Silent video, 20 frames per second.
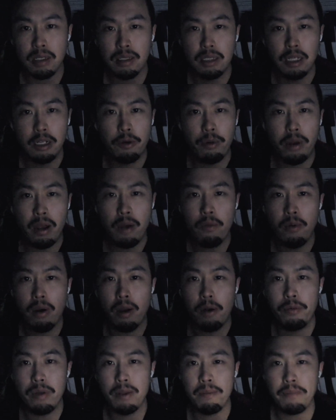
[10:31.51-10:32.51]
the Korean
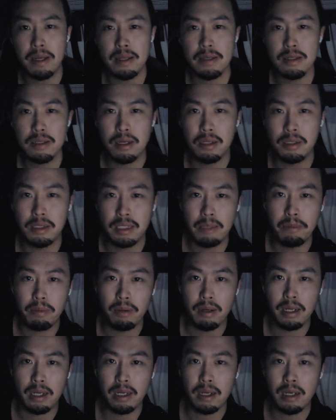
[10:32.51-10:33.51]
War remains a
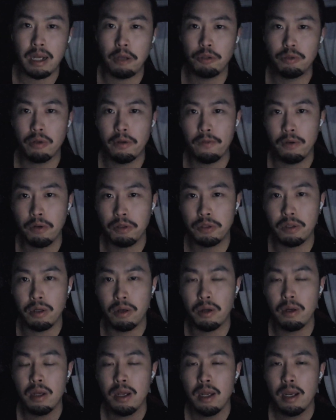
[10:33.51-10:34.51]
deeply
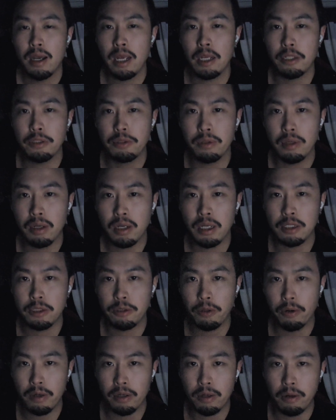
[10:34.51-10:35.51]
controversial
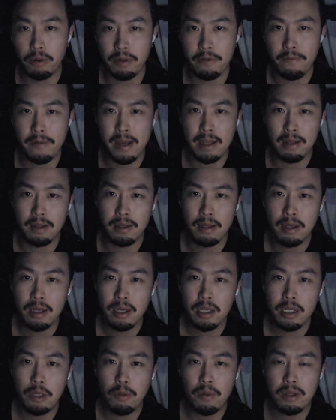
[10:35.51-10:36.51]
historical event.
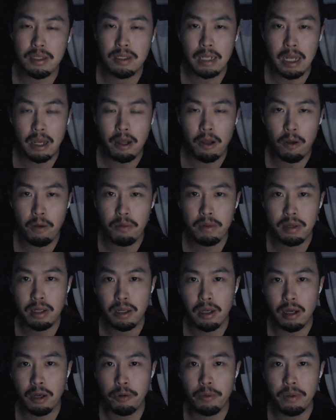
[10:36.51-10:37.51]
It was not only
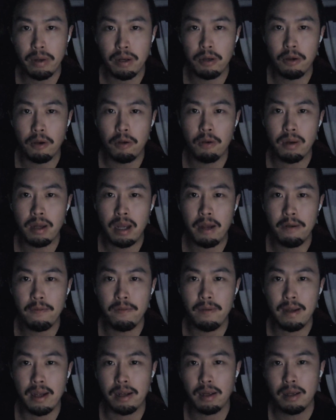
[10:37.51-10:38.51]
a critical
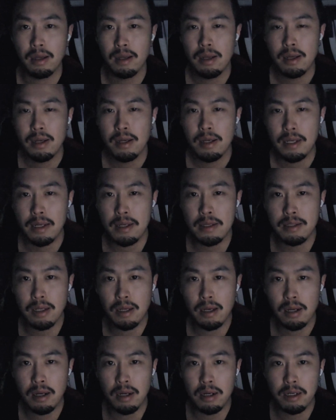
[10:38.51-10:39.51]
conflict in the
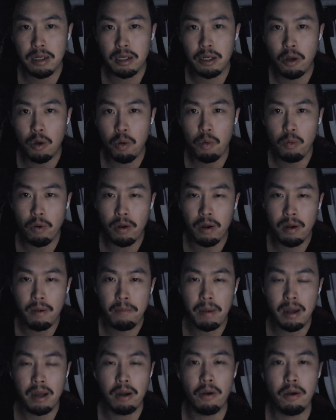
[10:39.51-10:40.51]
early Cold War,
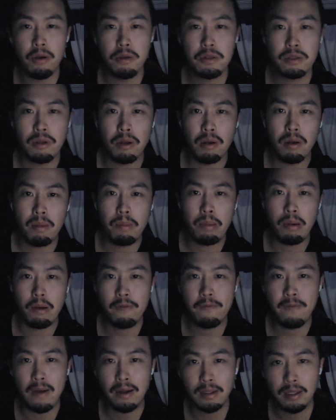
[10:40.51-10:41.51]
but also
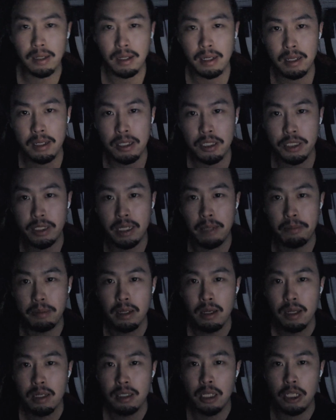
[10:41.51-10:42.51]
profoundly shaped
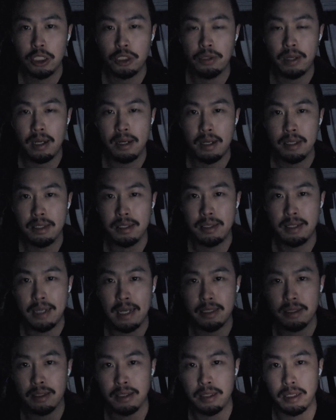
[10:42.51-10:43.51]
China's
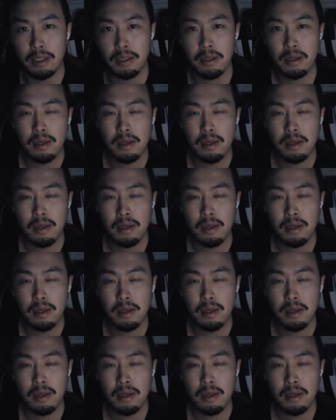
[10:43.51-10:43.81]
destiny.